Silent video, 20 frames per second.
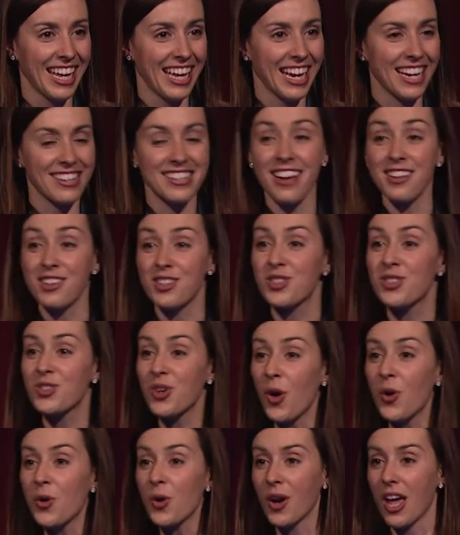Because that is
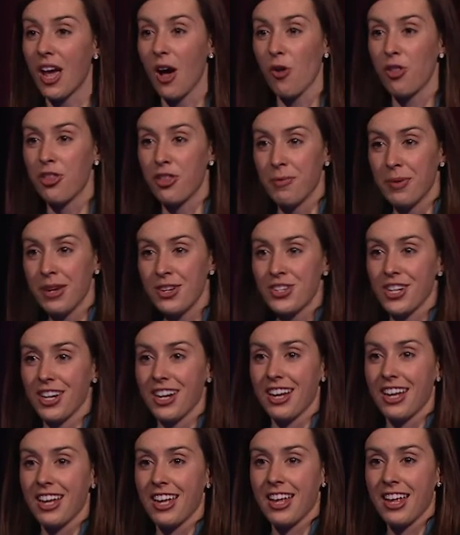so not a healthy picture.
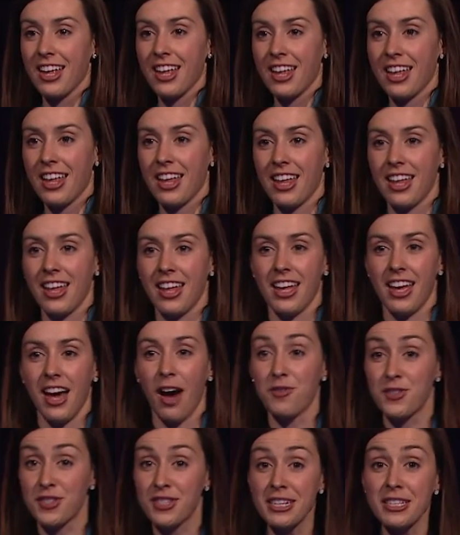
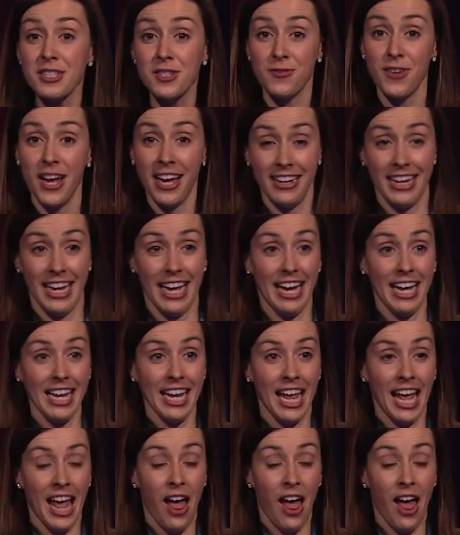I've since found out